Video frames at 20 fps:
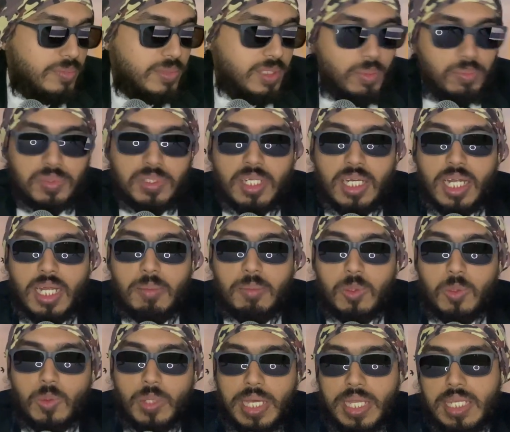
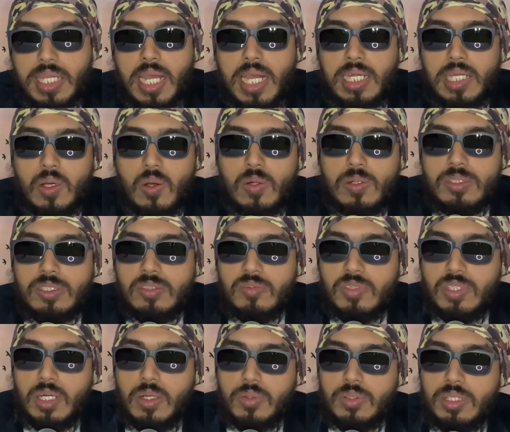subscribe to any ideology
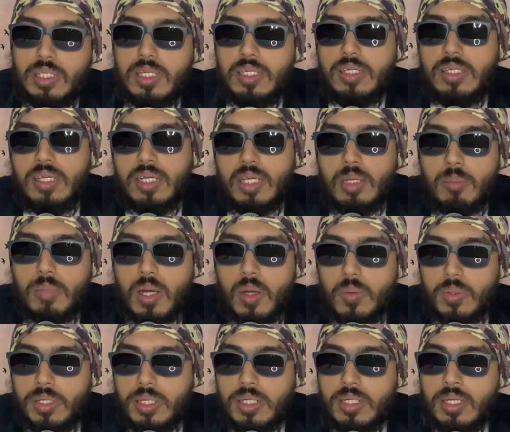without thinking
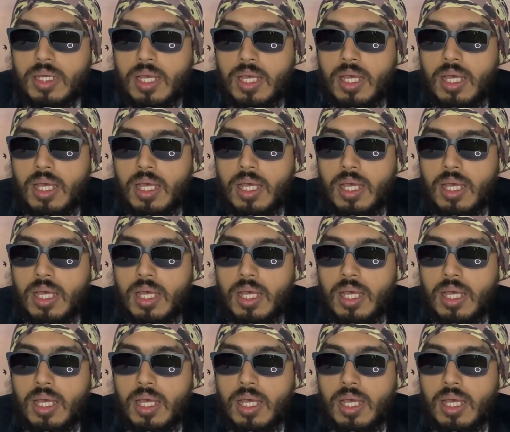about it